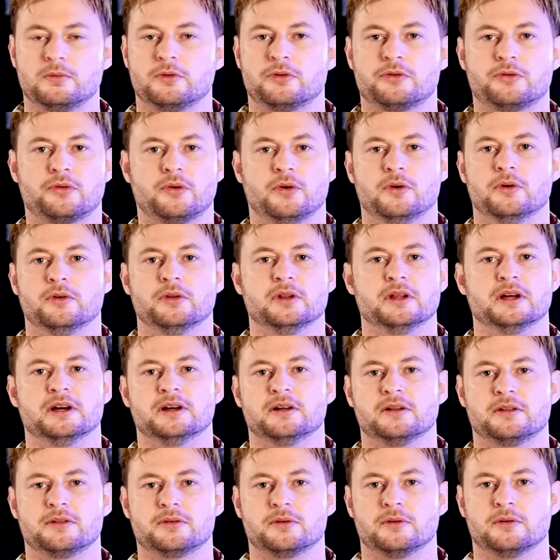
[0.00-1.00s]
through
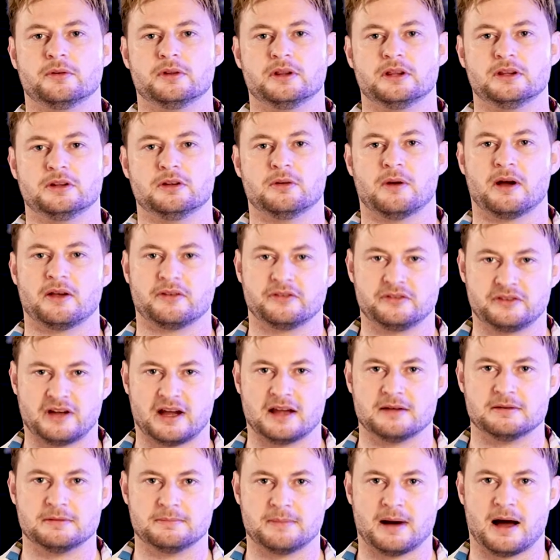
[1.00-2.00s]
the US
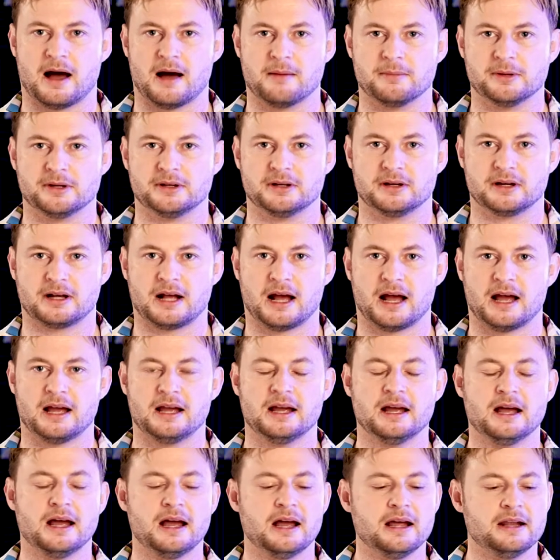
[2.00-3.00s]
State Department, okay?
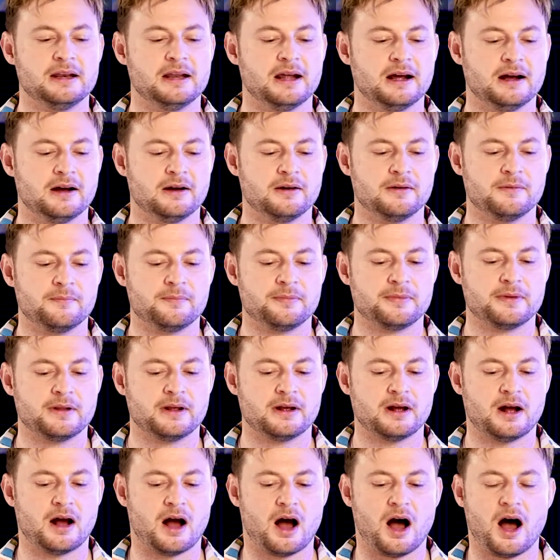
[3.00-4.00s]
Now,
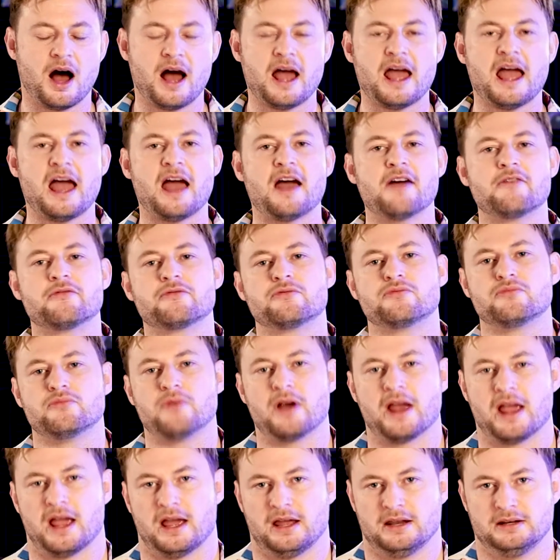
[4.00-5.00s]
I have
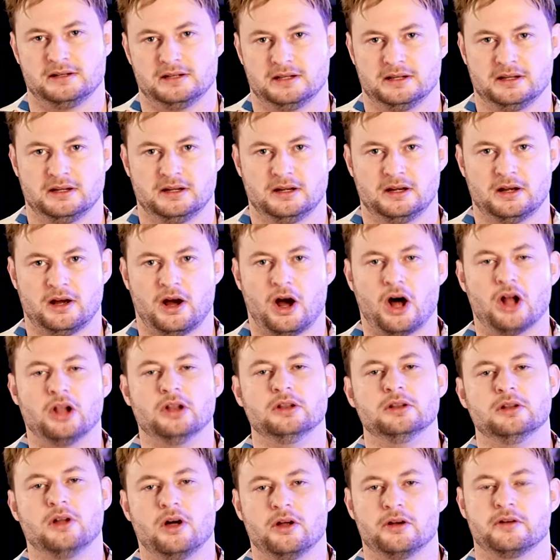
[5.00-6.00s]
read a
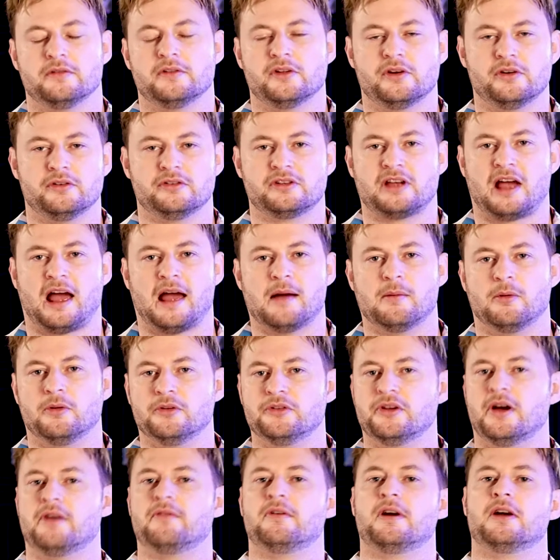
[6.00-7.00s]
lot of those
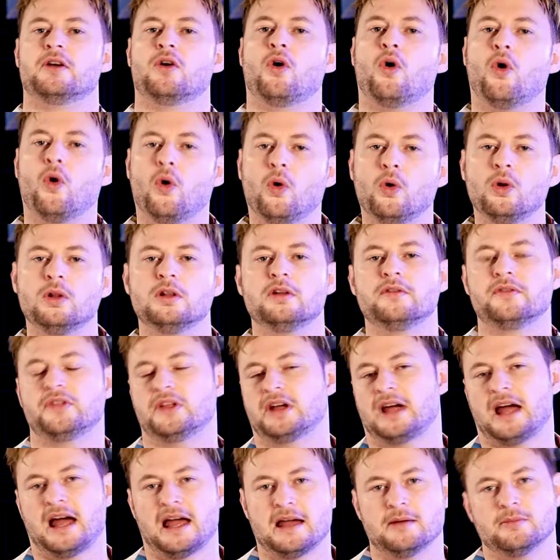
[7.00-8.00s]
cables. I've read all of
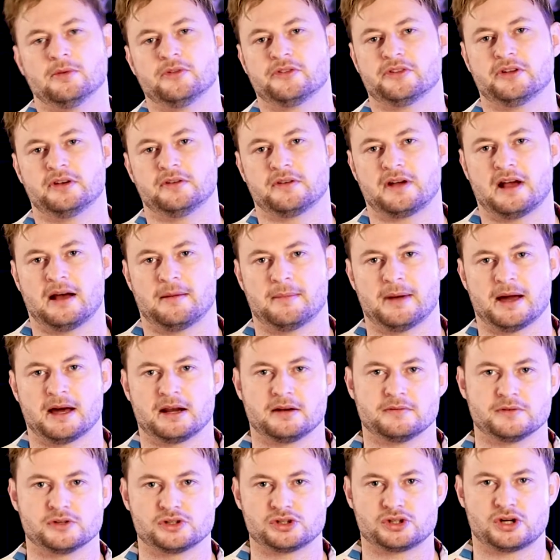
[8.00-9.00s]
the cables that have come out
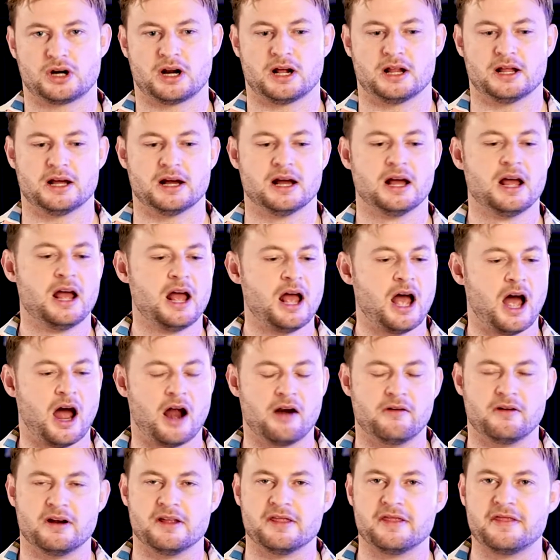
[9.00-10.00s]
of Australia.
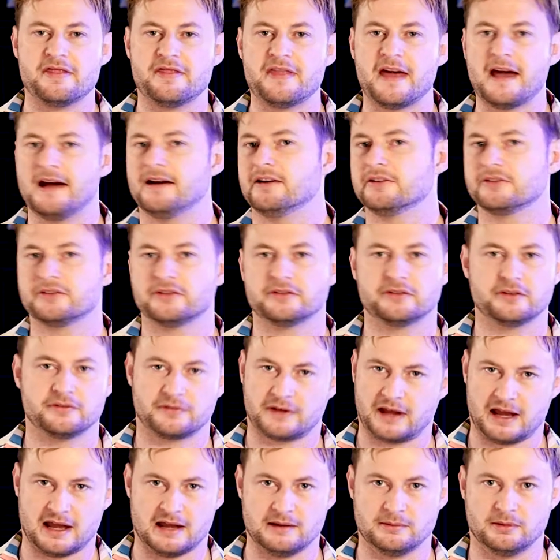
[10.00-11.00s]
I read thousands of
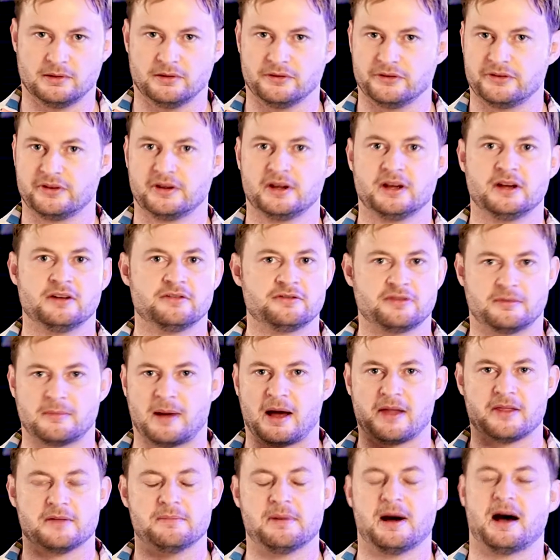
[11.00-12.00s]
cables from
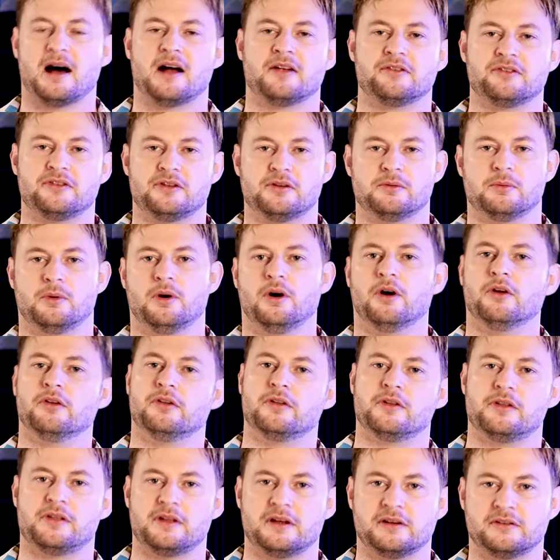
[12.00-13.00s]
other parts of the world,
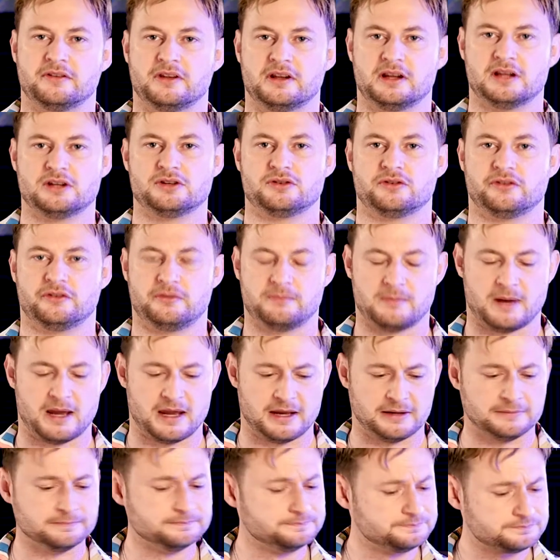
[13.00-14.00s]
the things that interest
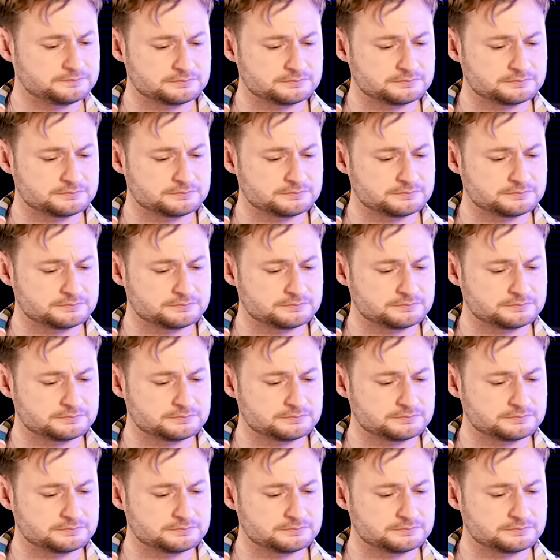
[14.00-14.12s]
me.